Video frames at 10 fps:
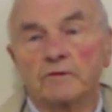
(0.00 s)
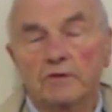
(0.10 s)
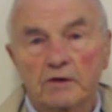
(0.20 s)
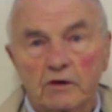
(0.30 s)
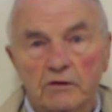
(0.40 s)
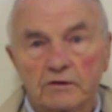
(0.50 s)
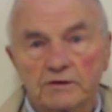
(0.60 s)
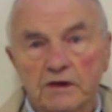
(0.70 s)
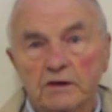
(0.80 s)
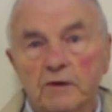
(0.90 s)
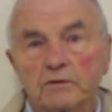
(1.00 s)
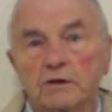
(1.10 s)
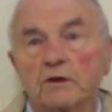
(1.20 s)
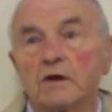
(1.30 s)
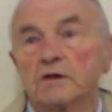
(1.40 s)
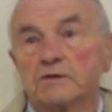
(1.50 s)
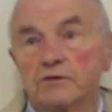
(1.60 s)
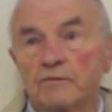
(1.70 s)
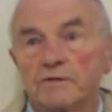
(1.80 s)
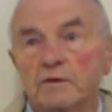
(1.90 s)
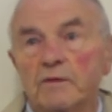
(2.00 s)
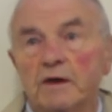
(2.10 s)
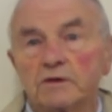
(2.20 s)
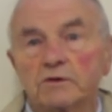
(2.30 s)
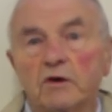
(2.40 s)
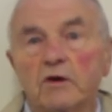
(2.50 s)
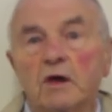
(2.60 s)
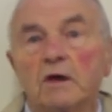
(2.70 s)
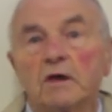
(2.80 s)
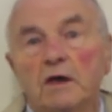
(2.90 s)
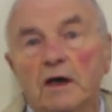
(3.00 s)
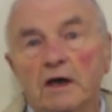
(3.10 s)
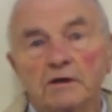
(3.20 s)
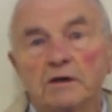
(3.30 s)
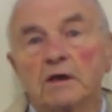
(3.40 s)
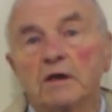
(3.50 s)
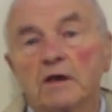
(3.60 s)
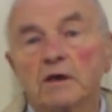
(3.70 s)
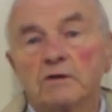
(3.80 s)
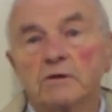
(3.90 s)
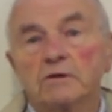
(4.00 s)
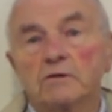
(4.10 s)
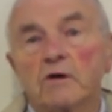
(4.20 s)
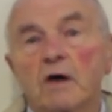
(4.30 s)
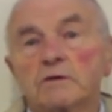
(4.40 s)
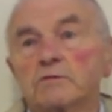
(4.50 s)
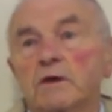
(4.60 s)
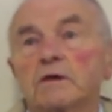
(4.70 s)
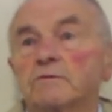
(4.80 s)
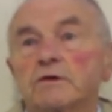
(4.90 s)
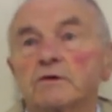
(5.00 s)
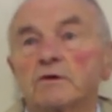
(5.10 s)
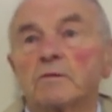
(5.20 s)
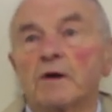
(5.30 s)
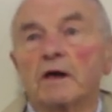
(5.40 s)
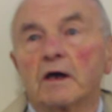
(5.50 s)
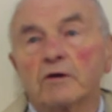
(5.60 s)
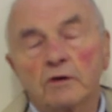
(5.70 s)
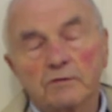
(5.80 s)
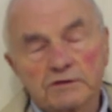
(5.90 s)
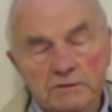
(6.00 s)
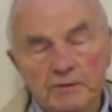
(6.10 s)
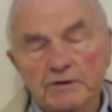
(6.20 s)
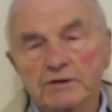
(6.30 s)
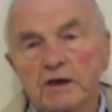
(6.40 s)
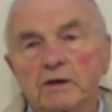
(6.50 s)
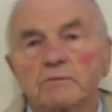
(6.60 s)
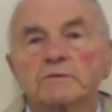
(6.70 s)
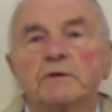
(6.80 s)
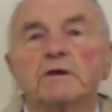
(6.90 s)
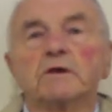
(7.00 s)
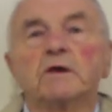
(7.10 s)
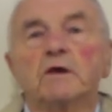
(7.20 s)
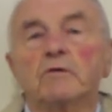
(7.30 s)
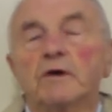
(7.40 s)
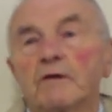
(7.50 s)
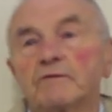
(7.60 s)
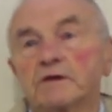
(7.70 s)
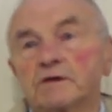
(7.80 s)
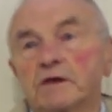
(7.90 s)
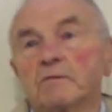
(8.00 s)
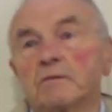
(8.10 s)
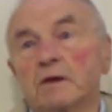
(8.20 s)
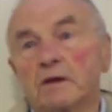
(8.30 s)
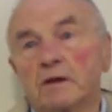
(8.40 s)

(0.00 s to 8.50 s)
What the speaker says: great hurlers said about the surface of Ballinasloe. And they're always welcome to the Dugan Park. I know since Pierce Stadium was built, we haven't the same